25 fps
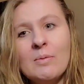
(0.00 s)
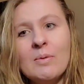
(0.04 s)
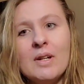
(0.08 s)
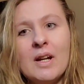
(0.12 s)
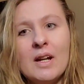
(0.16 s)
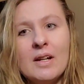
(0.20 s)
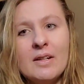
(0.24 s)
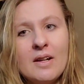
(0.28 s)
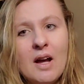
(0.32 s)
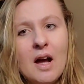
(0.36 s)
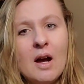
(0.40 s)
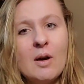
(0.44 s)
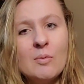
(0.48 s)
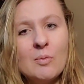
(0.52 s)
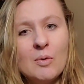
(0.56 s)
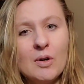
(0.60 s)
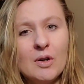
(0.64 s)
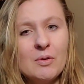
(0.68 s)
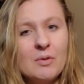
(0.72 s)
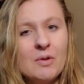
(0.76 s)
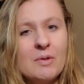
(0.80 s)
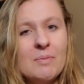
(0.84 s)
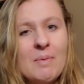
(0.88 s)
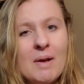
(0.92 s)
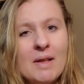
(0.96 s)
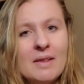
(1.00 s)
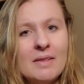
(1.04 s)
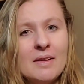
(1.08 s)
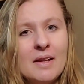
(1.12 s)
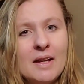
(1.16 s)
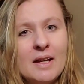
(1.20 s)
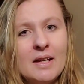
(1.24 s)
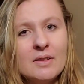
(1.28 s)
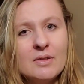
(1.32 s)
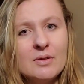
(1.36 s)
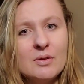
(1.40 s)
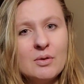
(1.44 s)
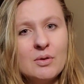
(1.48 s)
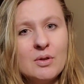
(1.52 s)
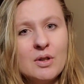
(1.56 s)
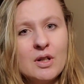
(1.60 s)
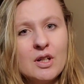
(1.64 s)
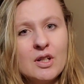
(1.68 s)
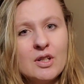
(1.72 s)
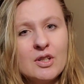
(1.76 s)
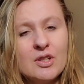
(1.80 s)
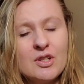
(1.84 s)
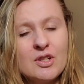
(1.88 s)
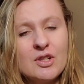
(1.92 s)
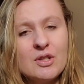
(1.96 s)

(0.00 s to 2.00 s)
would I not work with my landlord